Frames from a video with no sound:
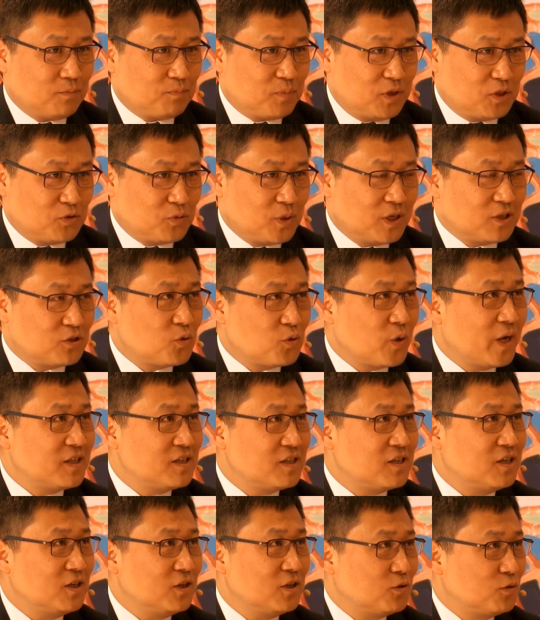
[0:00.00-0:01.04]
between
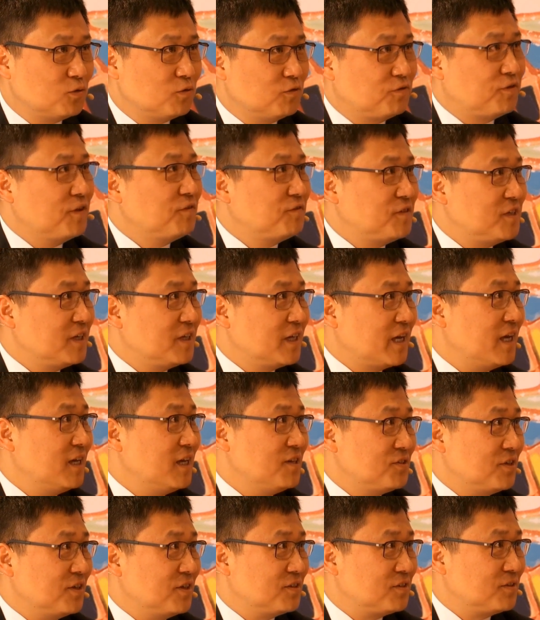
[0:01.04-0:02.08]
20 to 50
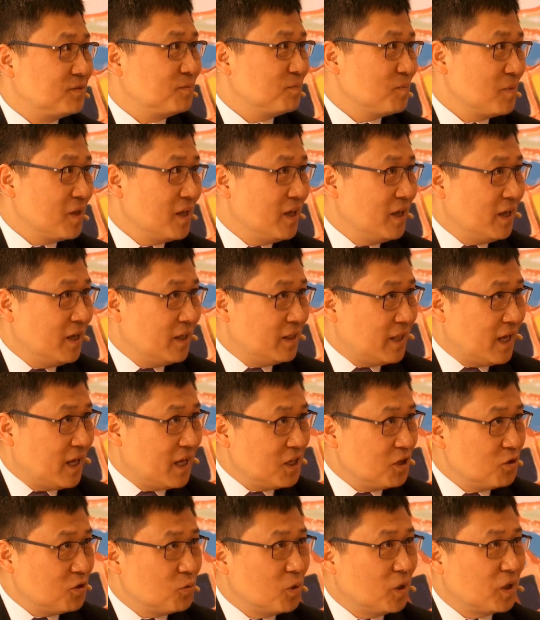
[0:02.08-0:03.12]
cases,
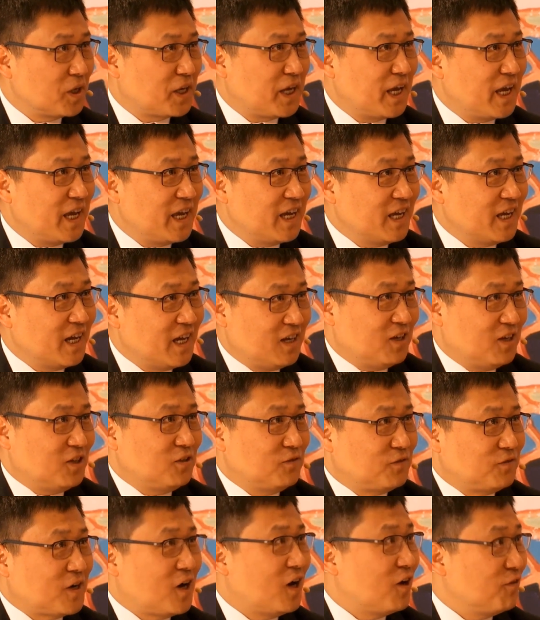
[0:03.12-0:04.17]
then you will gain a lot
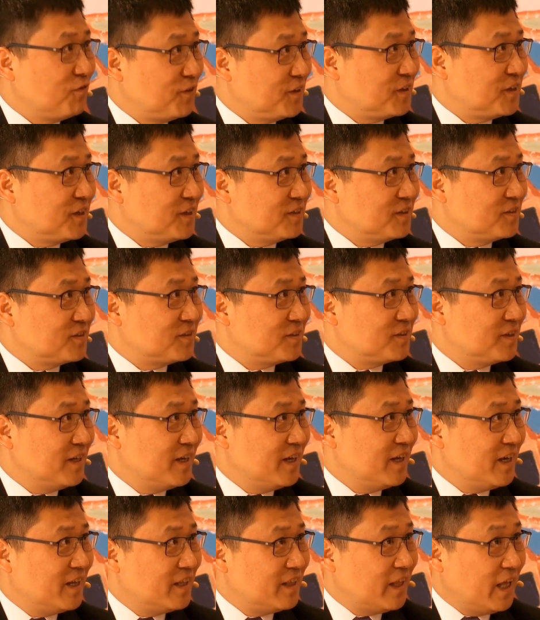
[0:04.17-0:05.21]
of confidence.
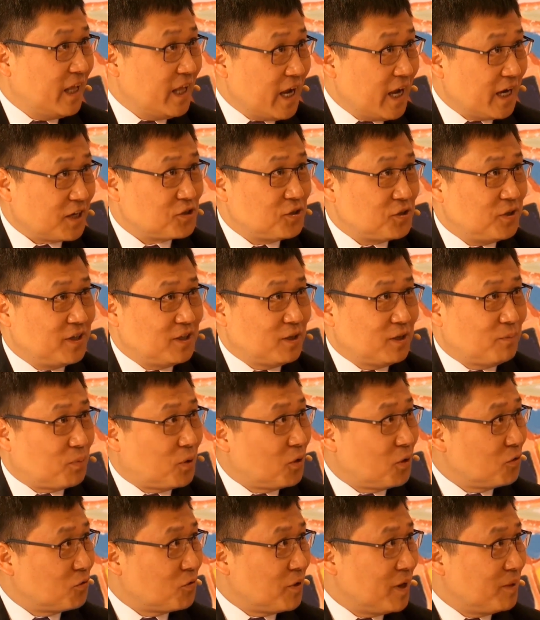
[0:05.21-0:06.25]
Then actually the
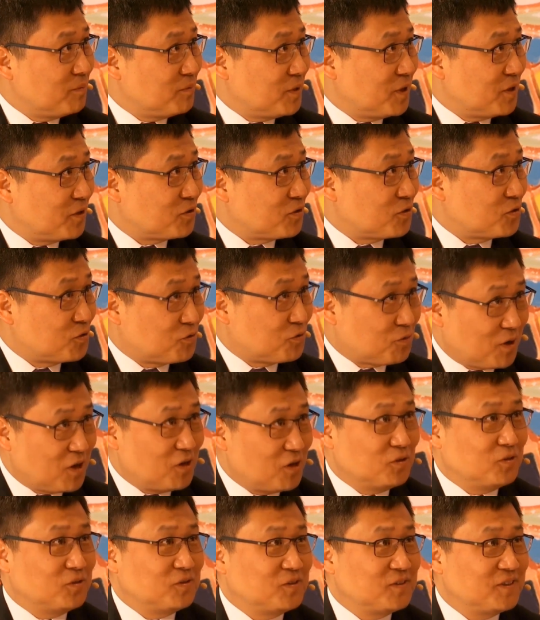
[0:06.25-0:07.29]
program will
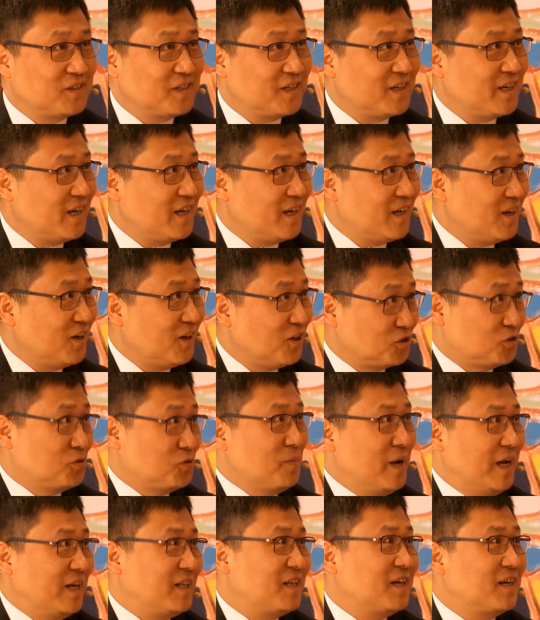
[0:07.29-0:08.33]
grow
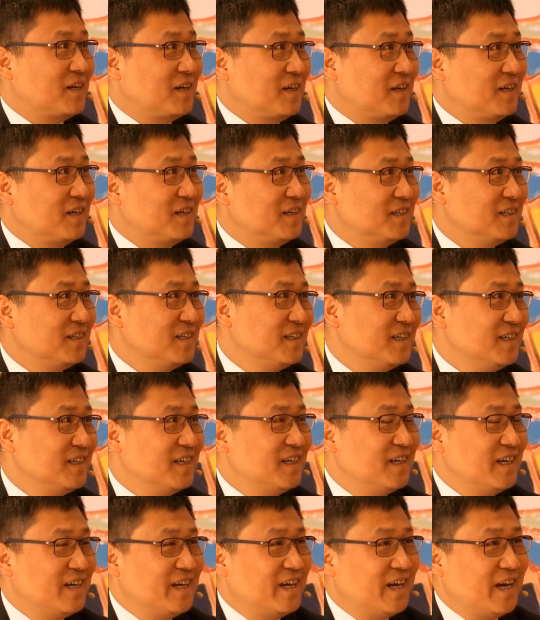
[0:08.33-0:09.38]
automatically.
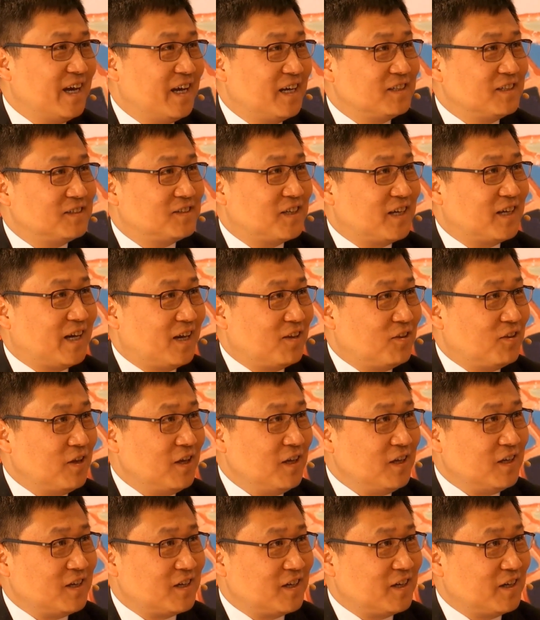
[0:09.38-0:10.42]
And I
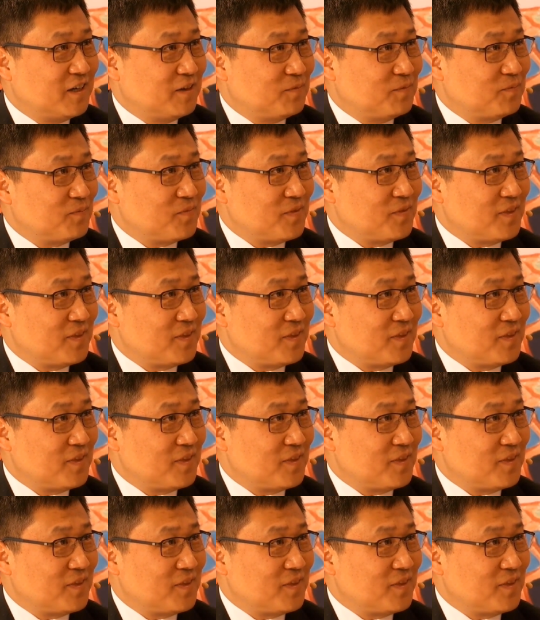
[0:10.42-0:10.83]
think uh,